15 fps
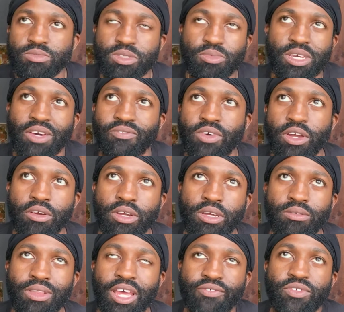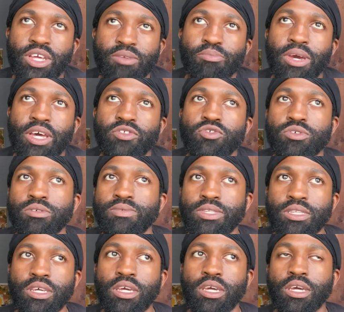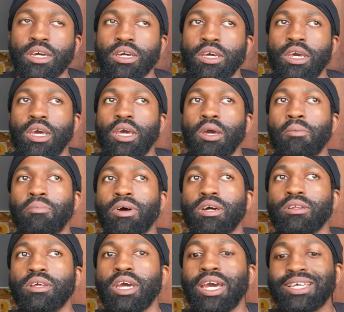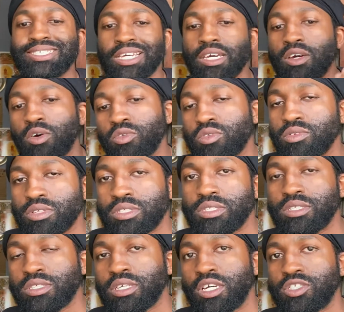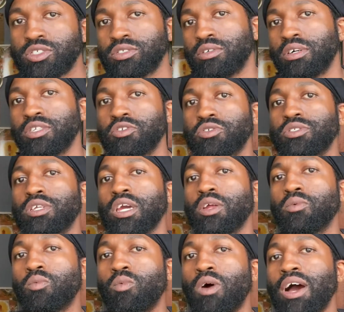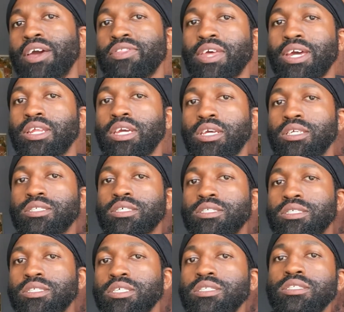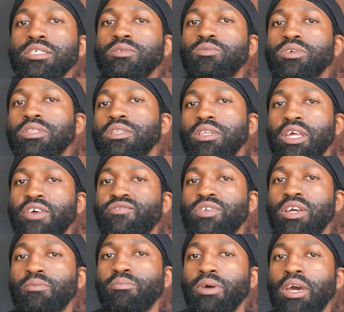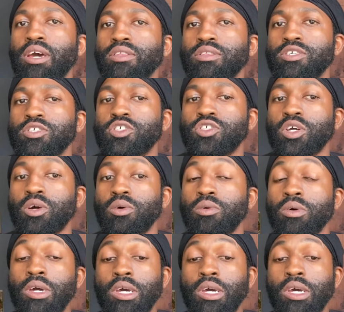to be a very left-hand path sort of a thing, but as I go through this discussion, you'll understand why that is consistent with the left-hand path to show